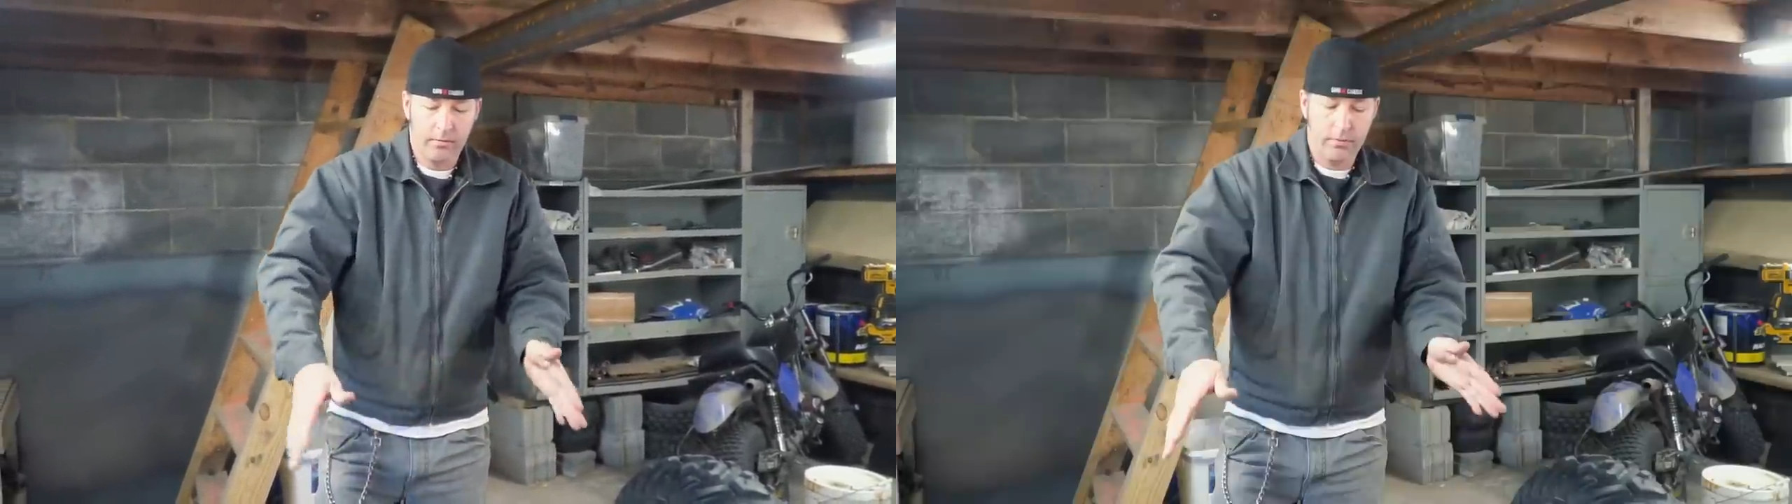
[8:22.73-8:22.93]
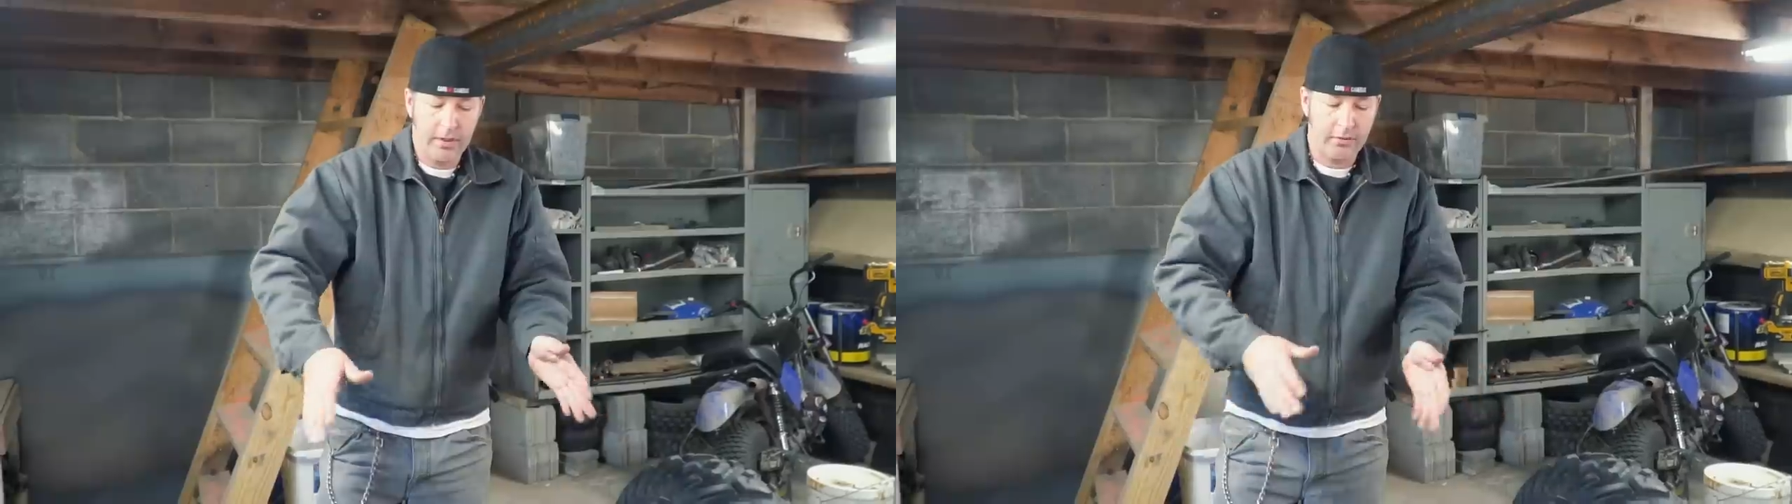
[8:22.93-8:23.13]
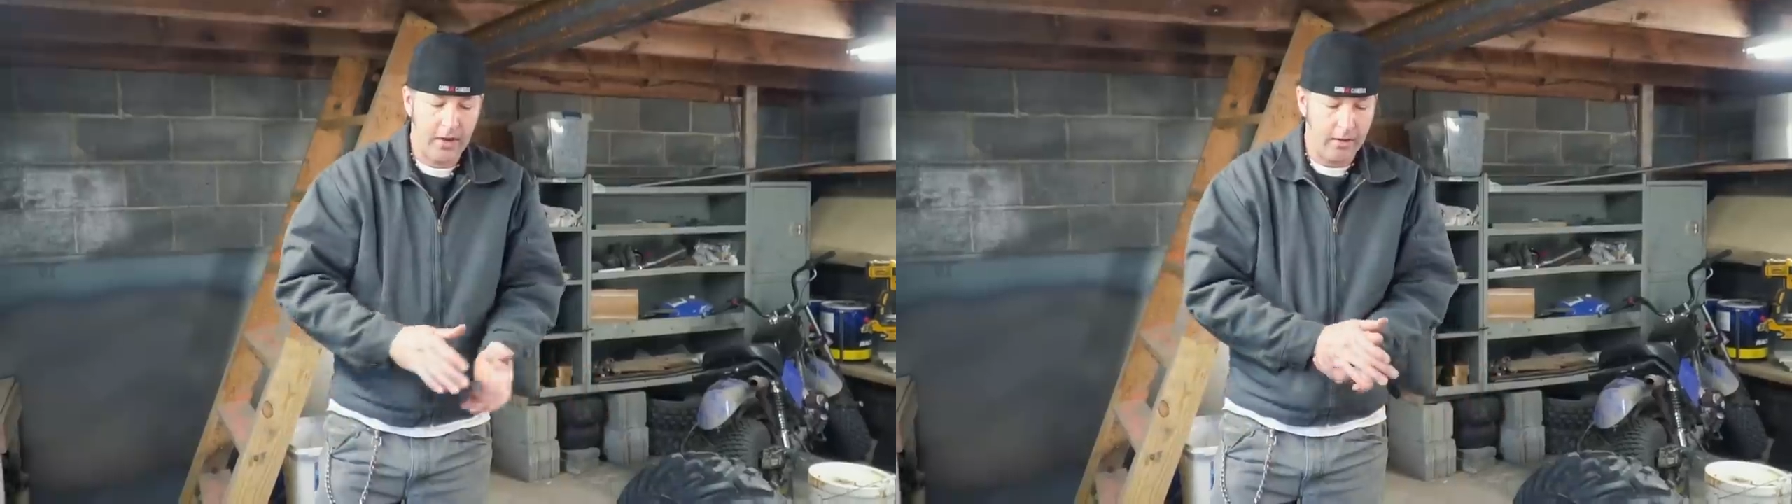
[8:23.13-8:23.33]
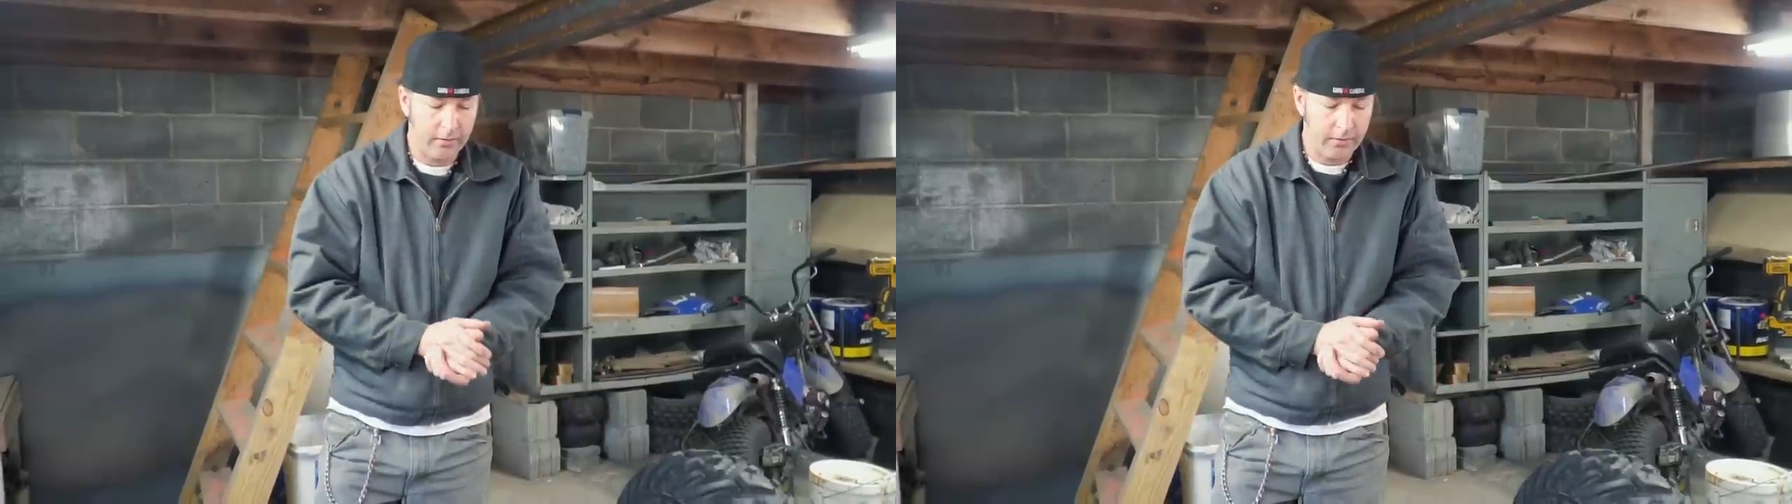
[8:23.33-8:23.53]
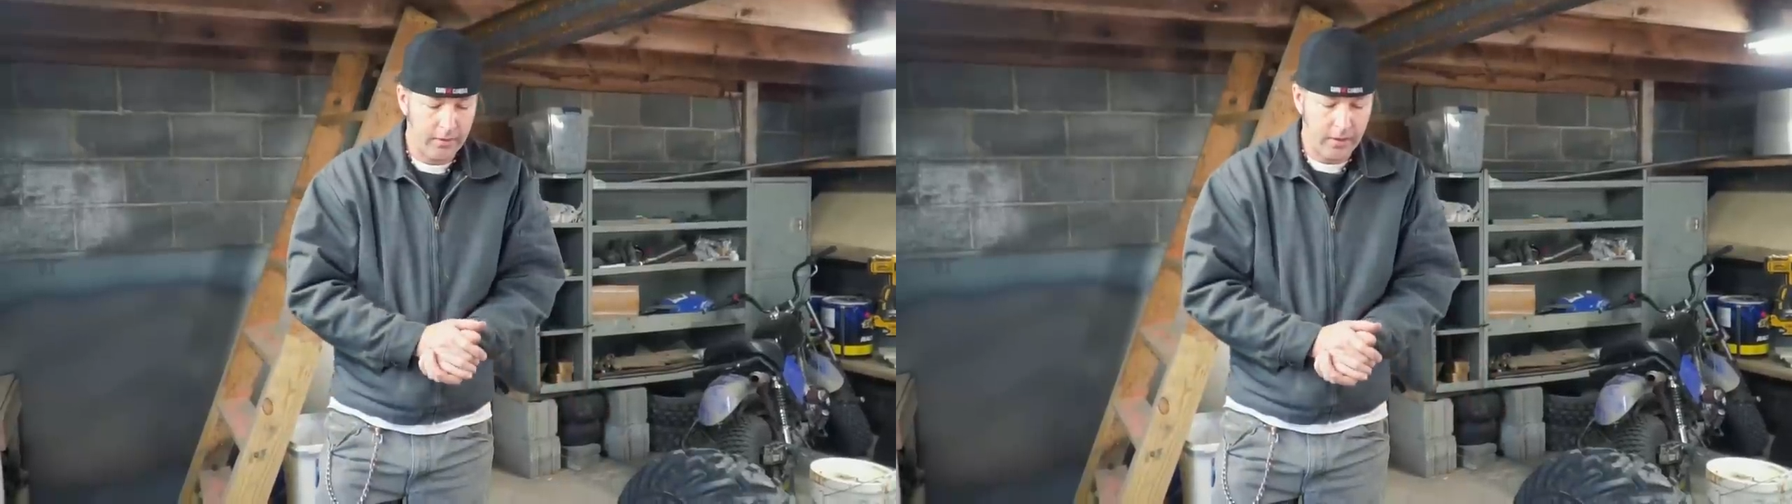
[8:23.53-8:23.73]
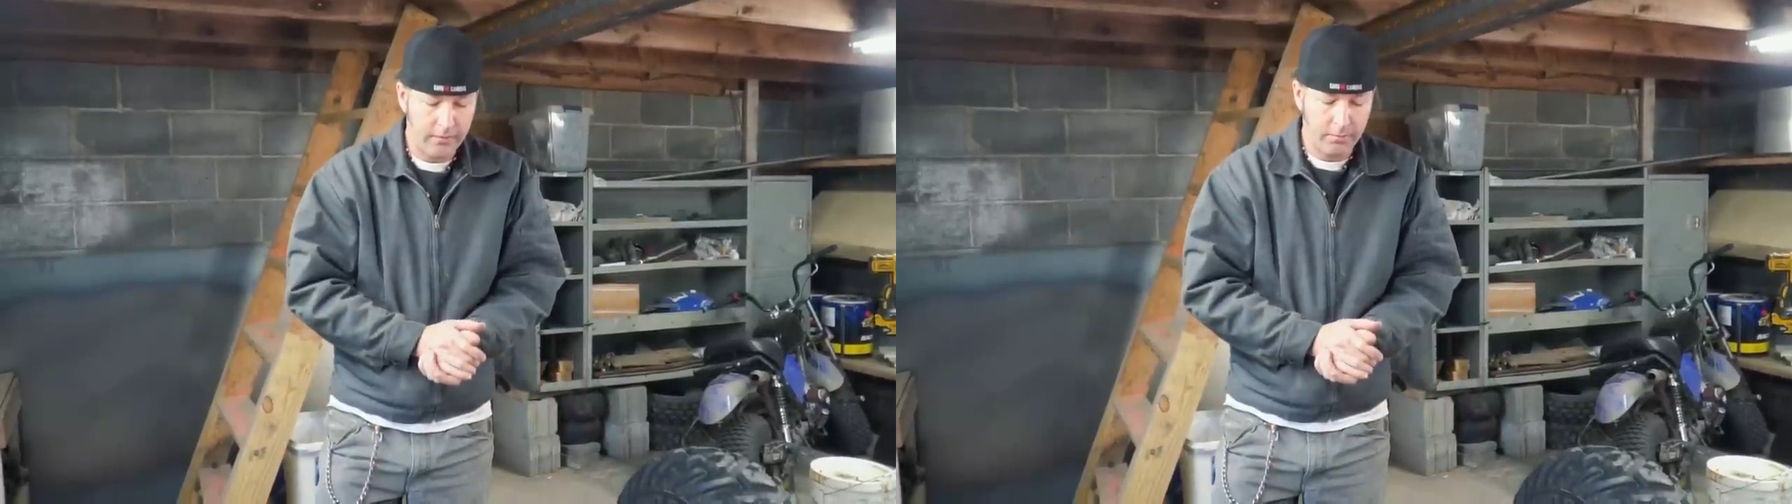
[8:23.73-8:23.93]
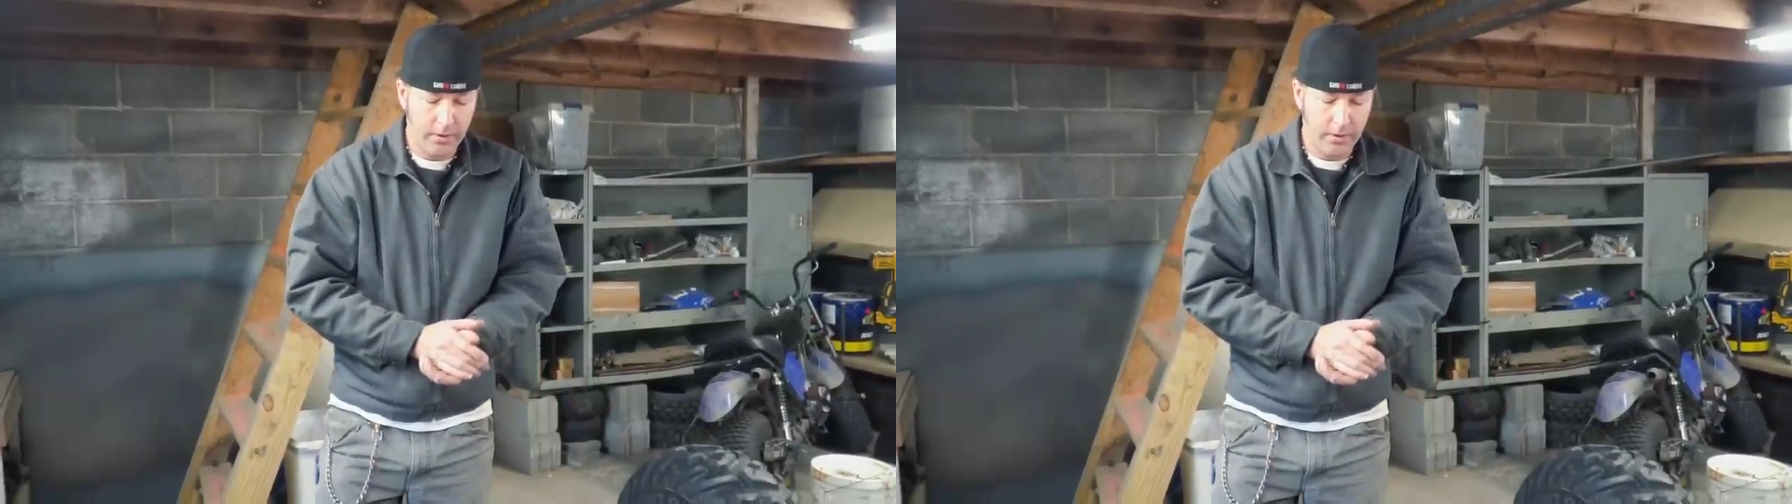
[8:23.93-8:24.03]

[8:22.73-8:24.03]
flex out and stuff,